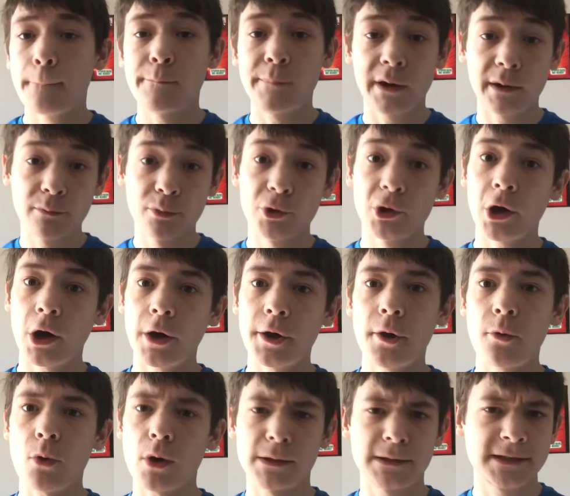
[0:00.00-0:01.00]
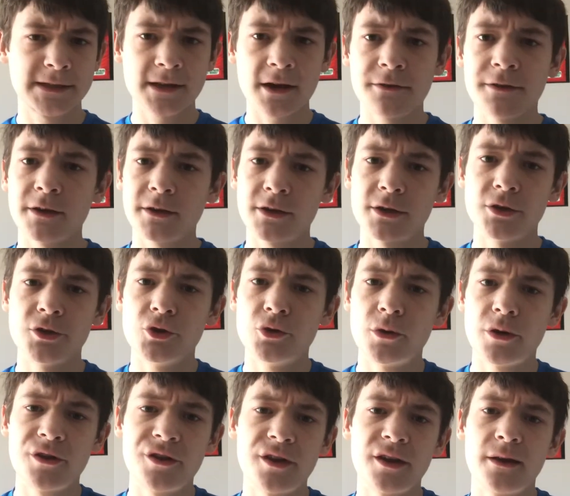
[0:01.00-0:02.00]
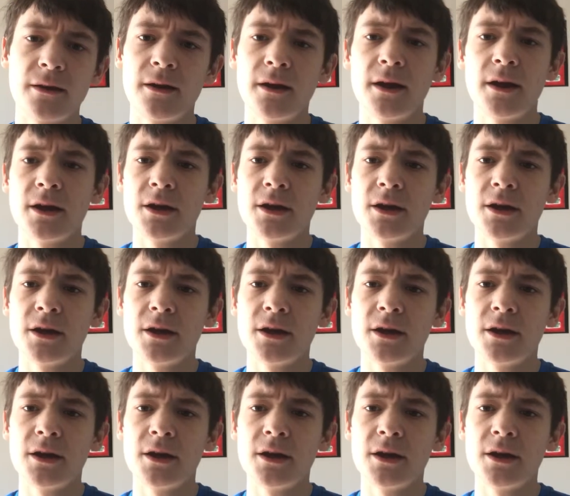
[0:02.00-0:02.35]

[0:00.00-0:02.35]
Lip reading: but Brianna wants nothing to do with it.